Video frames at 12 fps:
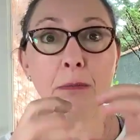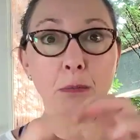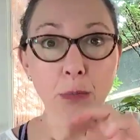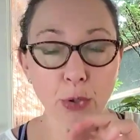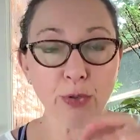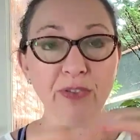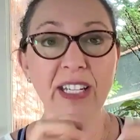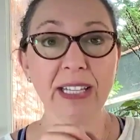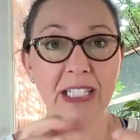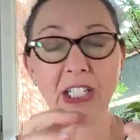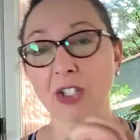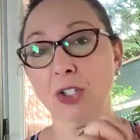moving
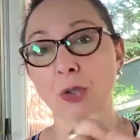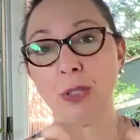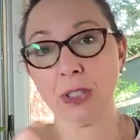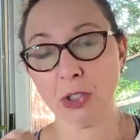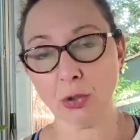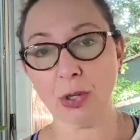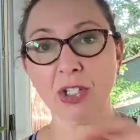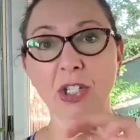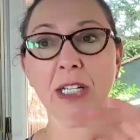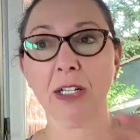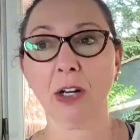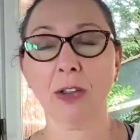the tissue and
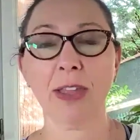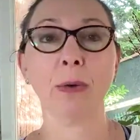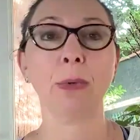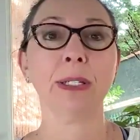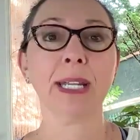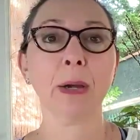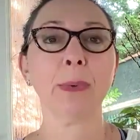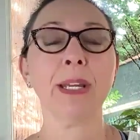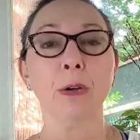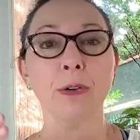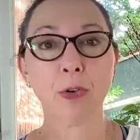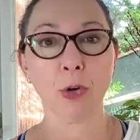stretching and all that. Well, now we
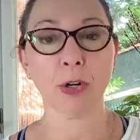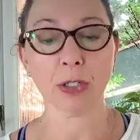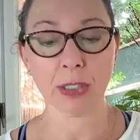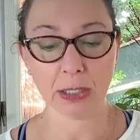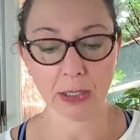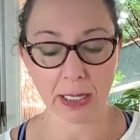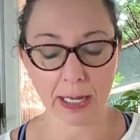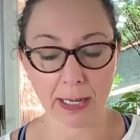know, of course,